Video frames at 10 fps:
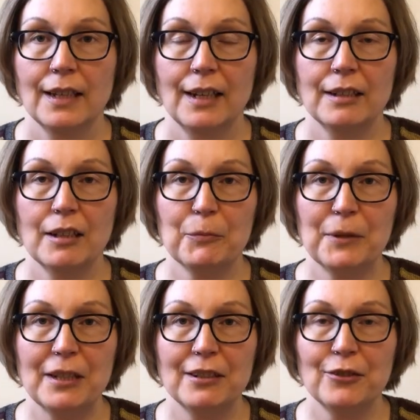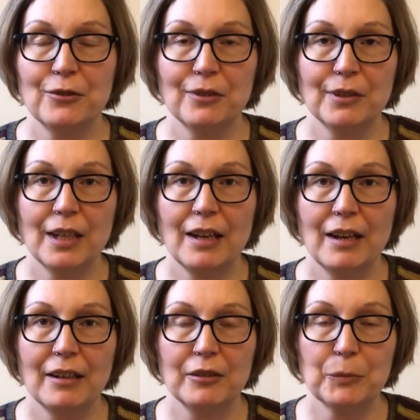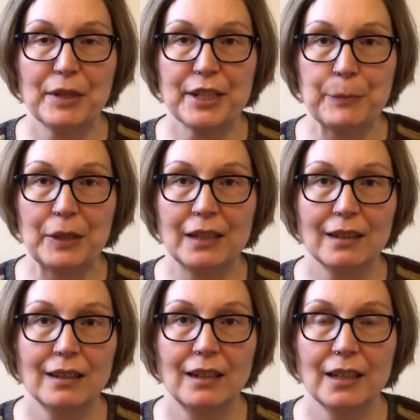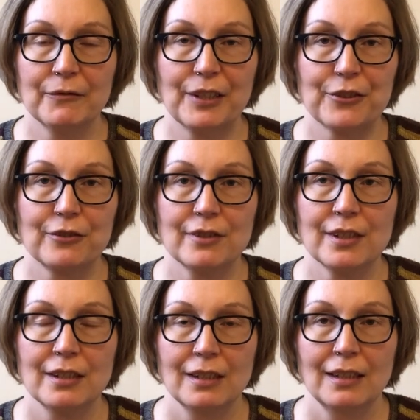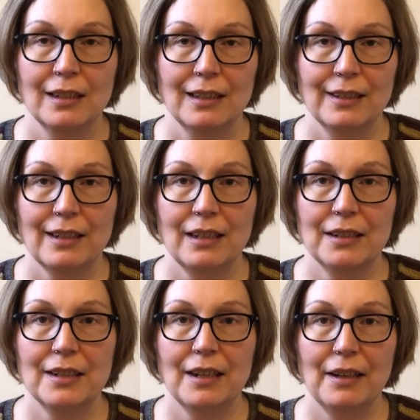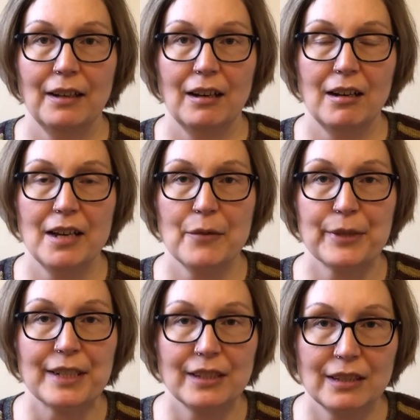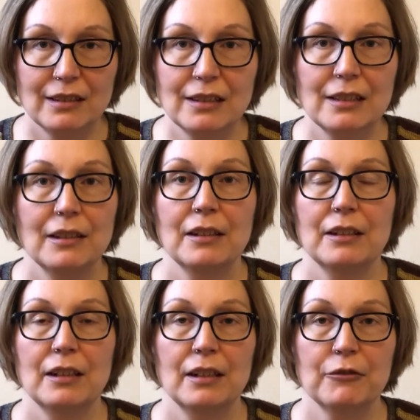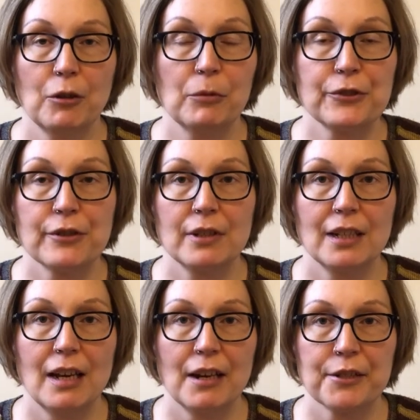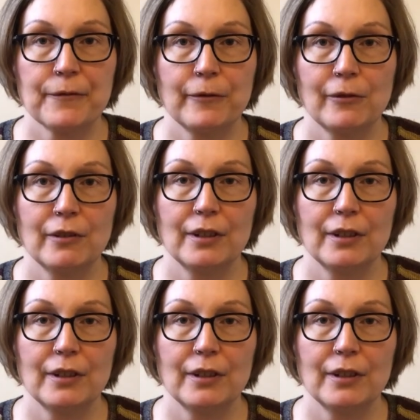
And updating you on my spinning adventures, I am still troubleshooting Ashford,